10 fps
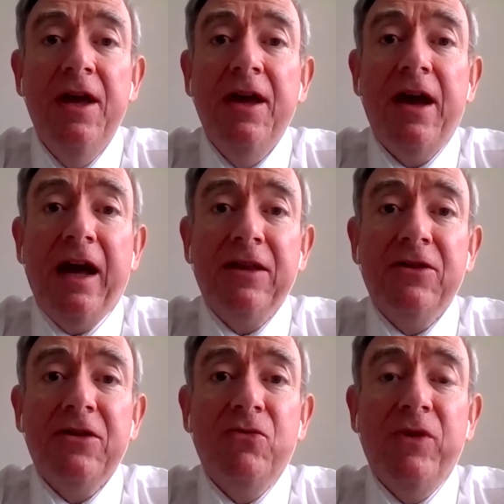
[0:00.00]
And
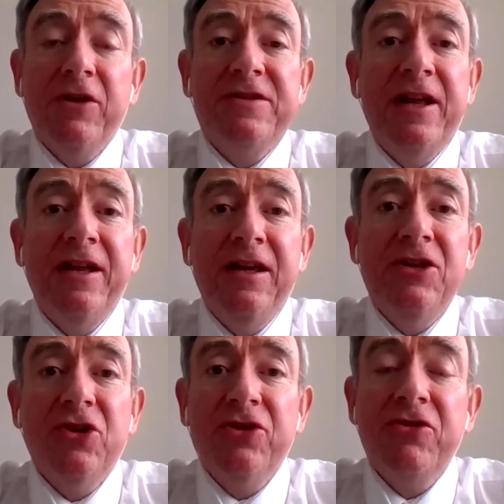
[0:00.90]
we are selling
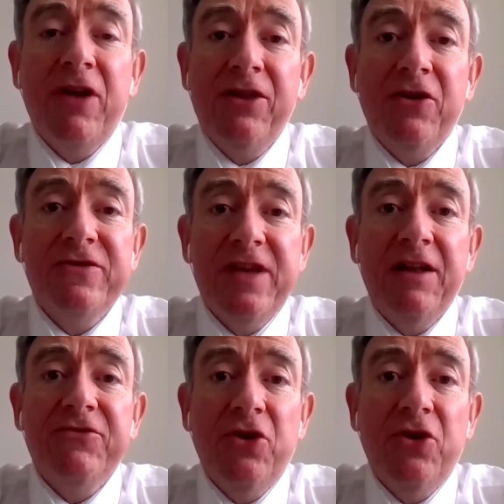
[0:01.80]
each other and ourselves